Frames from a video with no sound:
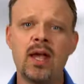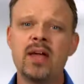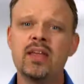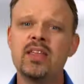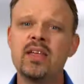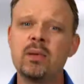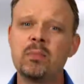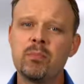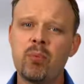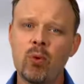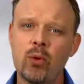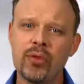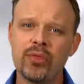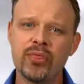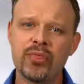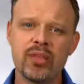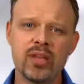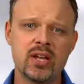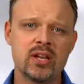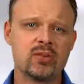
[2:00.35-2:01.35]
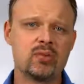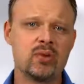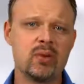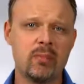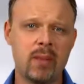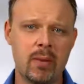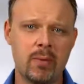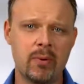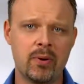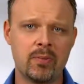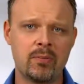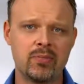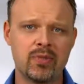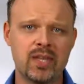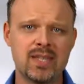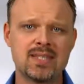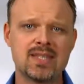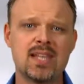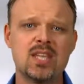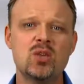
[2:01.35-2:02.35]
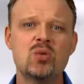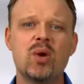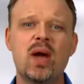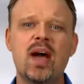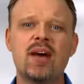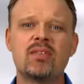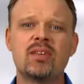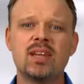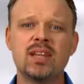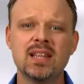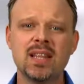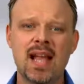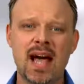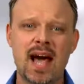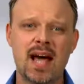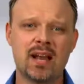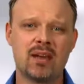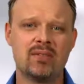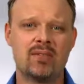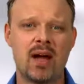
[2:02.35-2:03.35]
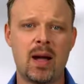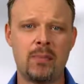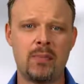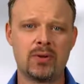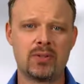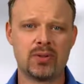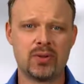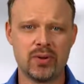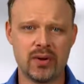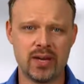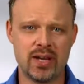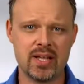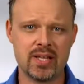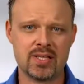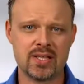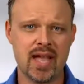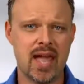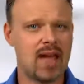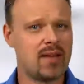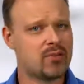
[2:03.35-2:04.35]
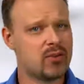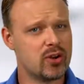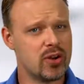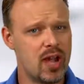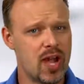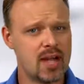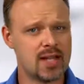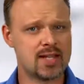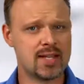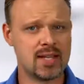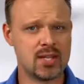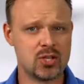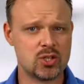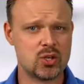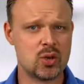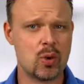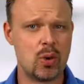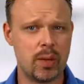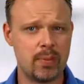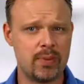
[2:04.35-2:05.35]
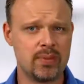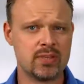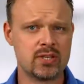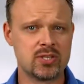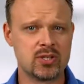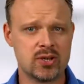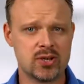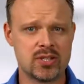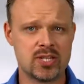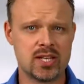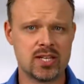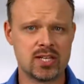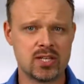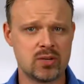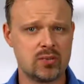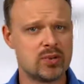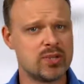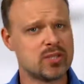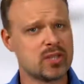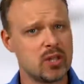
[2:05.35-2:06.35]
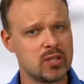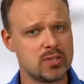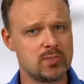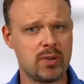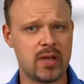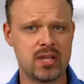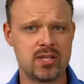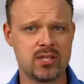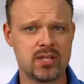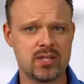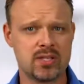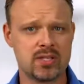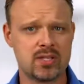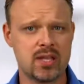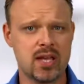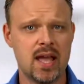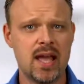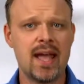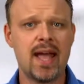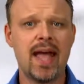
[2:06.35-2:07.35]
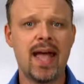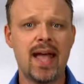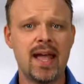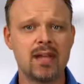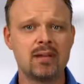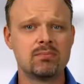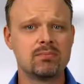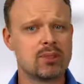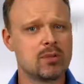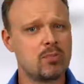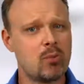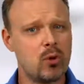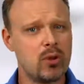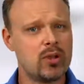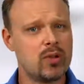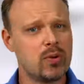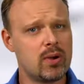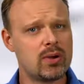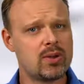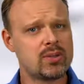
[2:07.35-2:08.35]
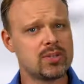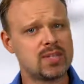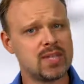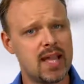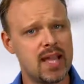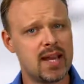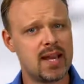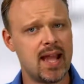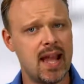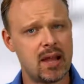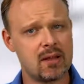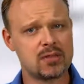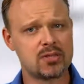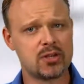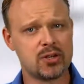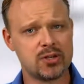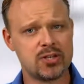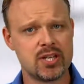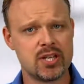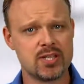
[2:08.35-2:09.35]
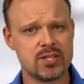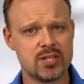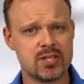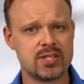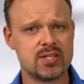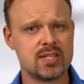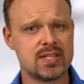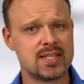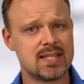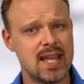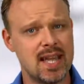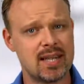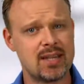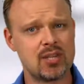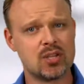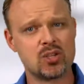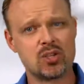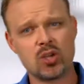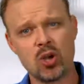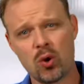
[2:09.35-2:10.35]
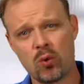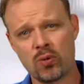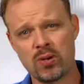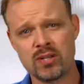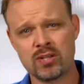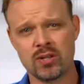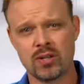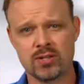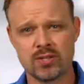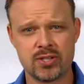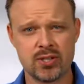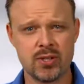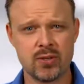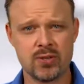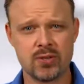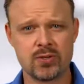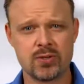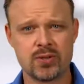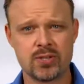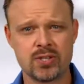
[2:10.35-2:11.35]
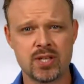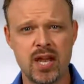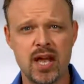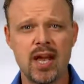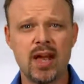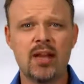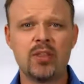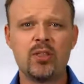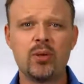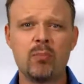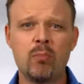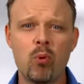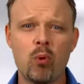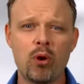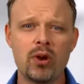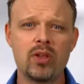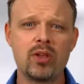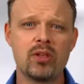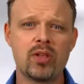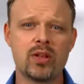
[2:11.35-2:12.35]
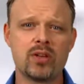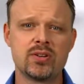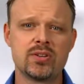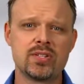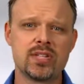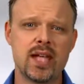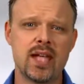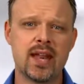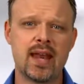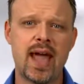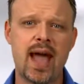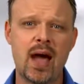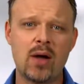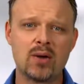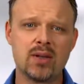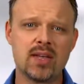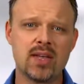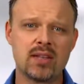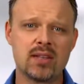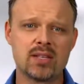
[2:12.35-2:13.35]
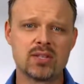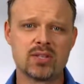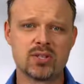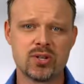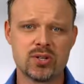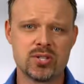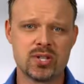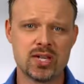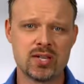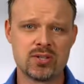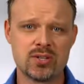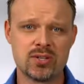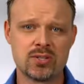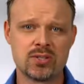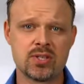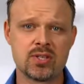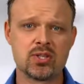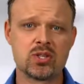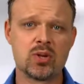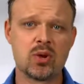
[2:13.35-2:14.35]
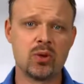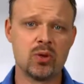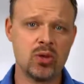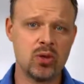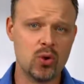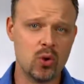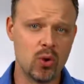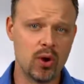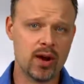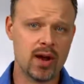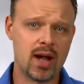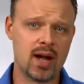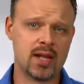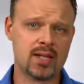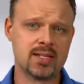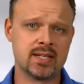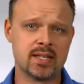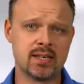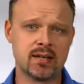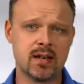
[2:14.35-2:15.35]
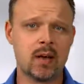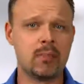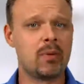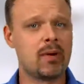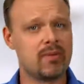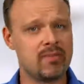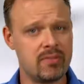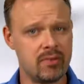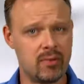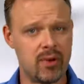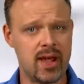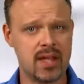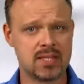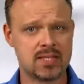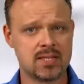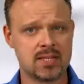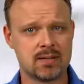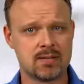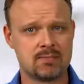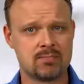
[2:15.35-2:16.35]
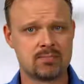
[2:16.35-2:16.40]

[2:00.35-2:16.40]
The important thing to remember is that you have a lot of opportunities to have your content show up in the search engine results pages. And the more you understand how search engines decide to show results to users, the more you'll understand how to get the search engines to show your content above the rest.